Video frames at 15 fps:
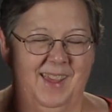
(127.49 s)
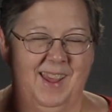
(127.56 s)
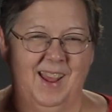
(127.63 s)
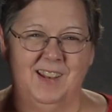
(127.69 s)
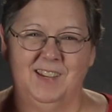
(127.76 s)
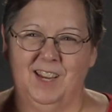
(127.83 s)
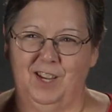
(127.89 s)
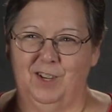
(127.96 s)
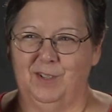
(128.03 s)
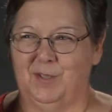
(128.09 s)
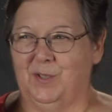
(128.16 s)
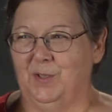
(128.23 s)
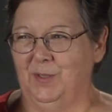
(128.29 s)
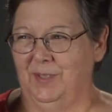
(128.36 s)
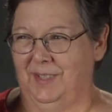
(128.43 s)
And get your
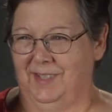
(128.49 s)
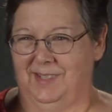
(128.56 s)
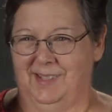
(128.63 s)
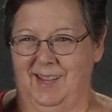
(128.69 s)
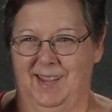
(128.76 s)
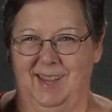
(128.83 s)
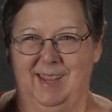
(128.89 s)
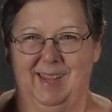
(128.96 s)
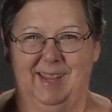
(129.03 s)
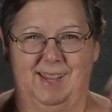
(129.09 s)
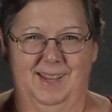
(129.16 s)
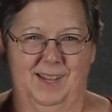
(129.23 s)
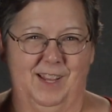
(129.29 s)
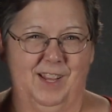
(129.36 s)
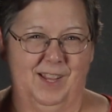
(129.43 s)
student to say,
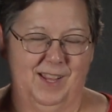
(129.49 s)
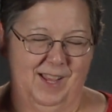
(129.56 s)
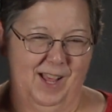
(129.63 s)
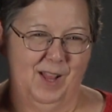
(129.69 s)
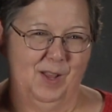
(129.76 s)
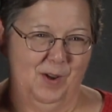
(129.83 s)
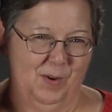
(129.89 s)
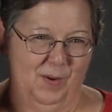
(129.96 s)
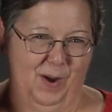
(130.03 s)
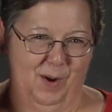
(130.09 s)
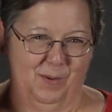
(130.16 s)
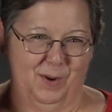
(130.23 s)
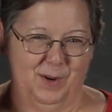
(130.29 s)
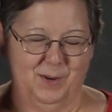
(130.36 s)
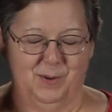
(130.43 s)
hello,
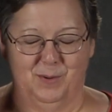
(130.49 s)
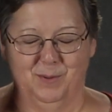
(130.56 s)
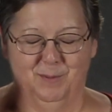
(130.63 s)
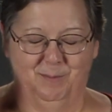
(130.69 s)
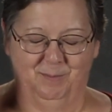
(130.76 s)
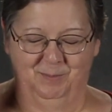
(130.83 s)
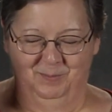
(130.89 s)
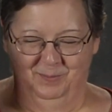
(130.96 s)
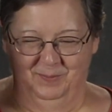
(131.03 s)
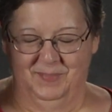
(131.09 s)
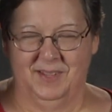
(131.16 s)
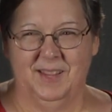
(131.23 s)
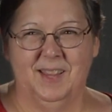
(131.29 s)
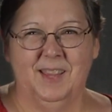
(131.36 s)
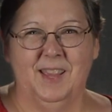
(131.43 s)
how are you?
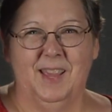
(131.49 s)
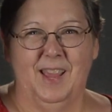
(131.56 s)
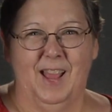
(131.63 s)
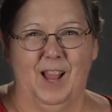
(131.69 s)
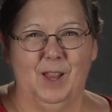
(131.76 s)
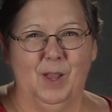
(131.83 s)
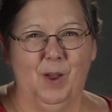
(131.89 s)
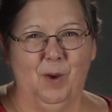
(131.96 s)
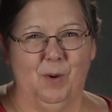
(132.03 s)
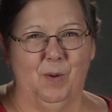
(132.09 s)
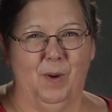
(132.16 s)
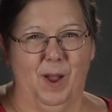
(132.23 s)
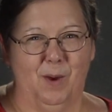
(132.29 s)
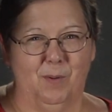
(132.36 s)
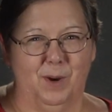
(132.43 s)

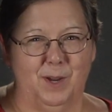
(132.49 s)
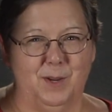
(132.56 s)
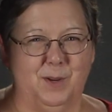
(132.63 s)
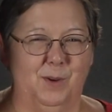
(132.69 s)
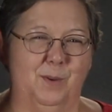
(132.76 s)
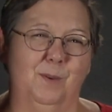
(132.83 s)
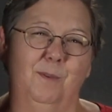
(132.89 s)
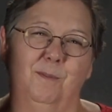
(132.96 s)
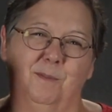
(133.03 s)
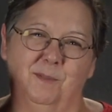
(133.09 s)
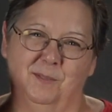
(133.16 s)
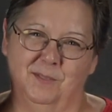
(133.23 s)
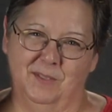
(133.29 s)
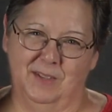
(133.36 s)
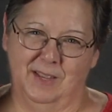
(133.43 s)
Hello, how are you?
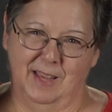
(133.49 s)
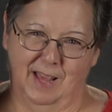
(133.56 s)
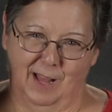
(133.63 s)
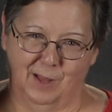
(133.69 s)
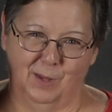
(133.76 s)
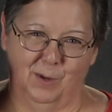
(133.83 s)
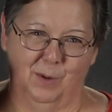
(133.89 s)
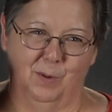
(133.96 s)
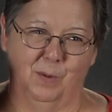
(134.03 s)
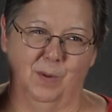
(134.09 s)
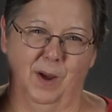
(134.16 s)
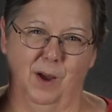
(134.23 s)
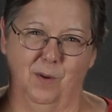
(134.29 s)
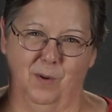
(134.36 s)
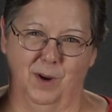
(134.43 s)
Hello,
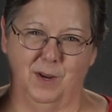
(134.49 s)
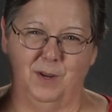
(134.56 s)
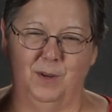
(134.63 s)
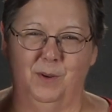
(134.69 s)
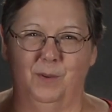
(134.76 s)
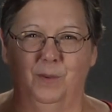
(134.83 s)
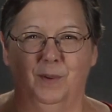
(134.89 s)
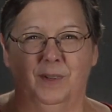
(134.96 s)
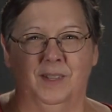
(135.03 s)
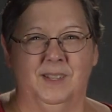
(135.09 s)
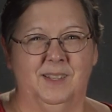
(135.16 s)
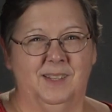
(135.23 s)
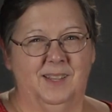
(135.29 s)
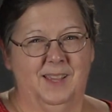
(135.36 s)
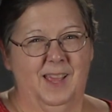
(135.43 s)
how are you?
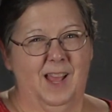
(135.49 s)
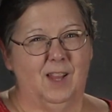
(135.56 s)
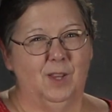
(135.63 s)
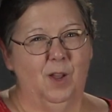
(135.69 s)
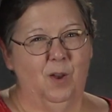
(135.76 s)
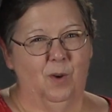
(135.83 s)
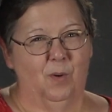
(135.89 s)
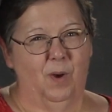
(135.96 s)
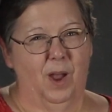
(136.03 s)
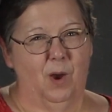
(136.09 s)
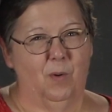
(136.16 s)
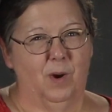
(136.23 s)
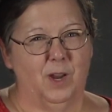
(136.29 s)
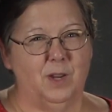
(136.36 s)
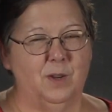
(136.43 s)
Hello,
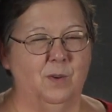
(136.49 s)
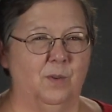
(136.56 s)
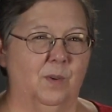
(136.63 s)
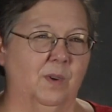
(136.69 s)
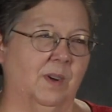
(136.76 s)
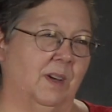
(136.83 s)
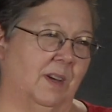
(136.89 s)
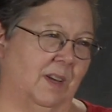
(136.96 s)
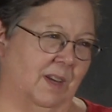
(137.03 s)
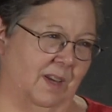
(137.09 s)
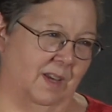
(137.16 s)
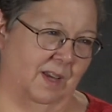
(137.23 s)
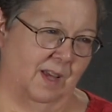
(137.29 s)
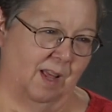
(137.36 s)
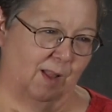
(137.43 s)
how are you?
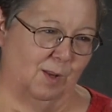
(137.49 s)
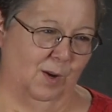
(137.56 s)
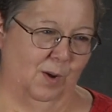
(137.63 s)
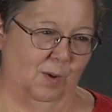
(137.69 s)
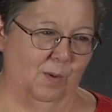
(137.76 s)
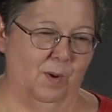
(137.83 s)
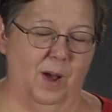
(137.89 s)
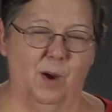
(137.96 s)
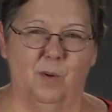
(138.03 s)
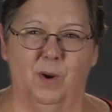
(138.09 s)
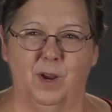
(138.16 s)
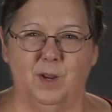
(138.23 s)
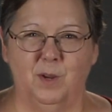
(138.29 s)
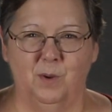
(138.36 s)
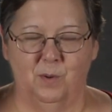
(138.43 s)
Hello, how
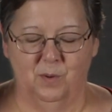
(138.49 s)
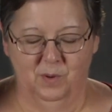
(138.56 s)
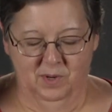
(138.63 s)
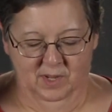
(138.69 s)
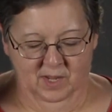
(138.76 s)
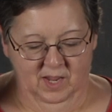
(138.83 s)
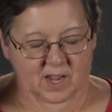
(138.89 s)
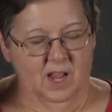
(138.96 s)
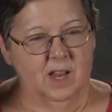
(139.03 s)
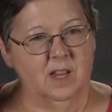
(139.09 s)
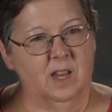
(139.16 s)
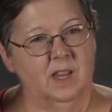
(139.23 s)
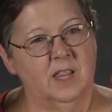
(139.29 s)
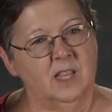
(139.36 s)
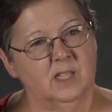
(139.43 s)
are you?
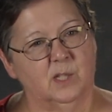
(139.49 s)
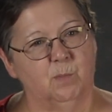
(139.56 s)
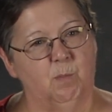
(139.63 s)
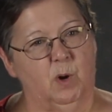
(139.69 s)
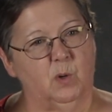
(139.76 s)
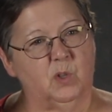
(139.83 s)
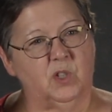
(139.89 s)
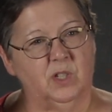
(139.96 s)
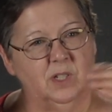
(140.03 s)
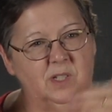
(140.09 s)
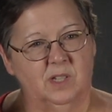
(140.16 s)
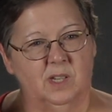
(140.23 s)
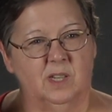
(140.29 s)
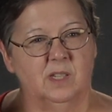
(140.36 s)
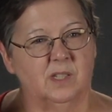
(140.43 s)
And this
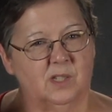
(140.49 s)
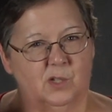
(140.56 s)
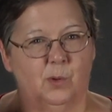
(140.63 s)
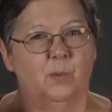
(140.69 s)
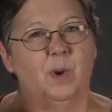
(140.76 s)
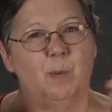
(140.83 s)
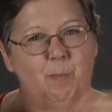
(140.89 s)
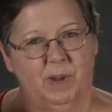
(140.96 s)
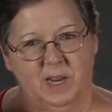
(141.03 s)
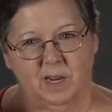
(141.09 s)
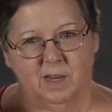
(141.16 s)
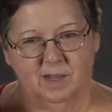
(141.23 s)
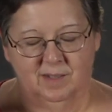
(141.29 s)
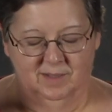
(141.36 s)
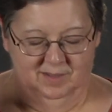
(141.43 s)
motion is to repeat.